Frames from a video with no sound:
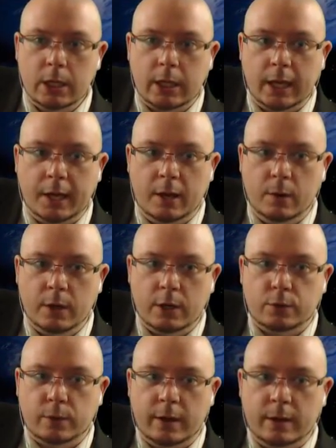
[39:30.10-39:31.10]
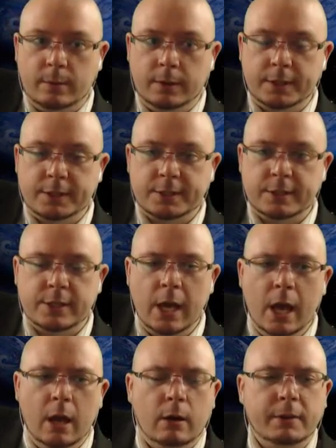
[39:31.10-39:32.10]
at how incredible this is.
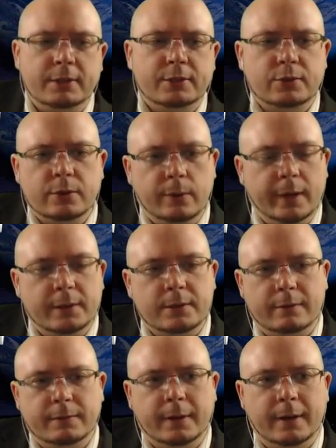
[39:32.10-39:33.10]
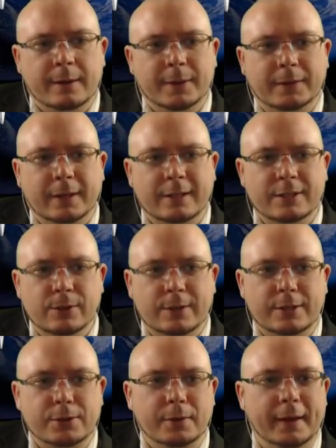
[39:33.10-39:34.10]
Oh, that's true, Retu. I forgot about that, because you
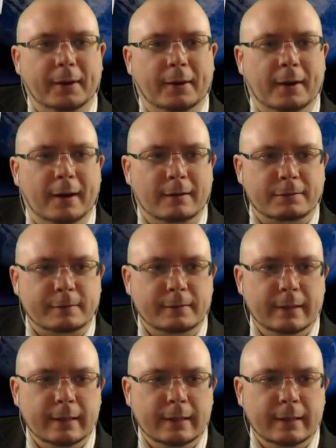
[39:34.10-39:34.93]
can turn that off.